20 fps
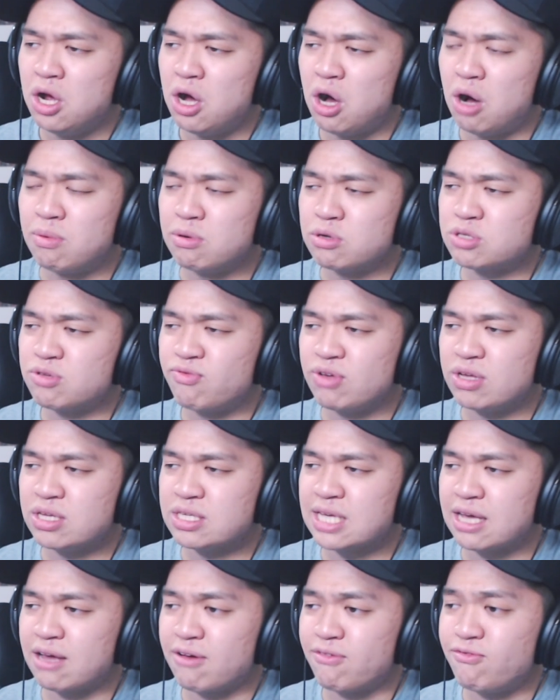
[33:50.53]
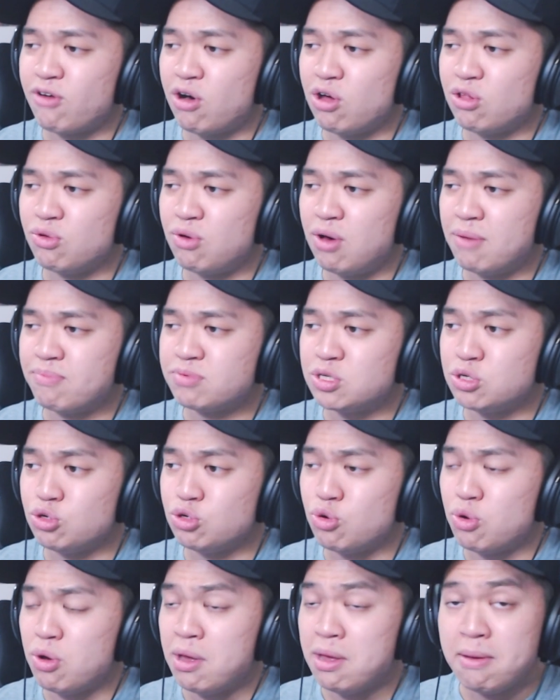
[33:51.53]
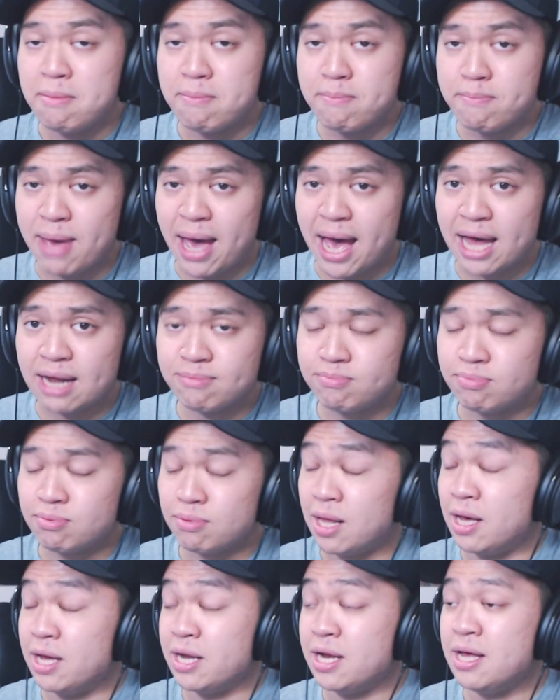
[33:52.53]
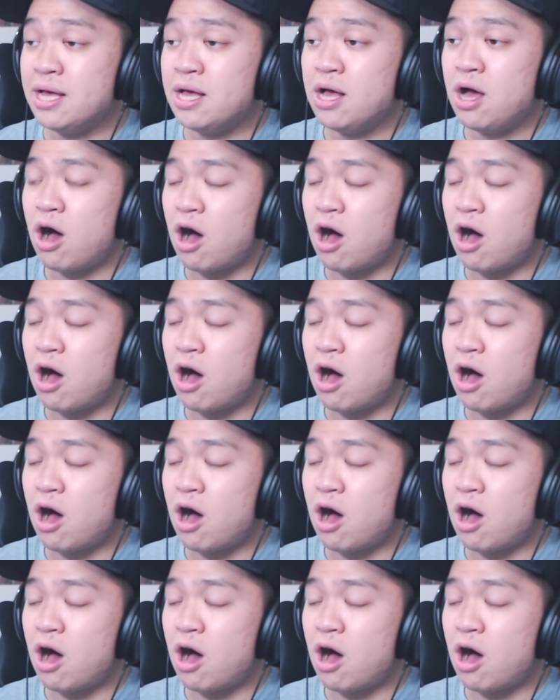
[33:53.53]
Almost feels like a follow-up to Bad Blood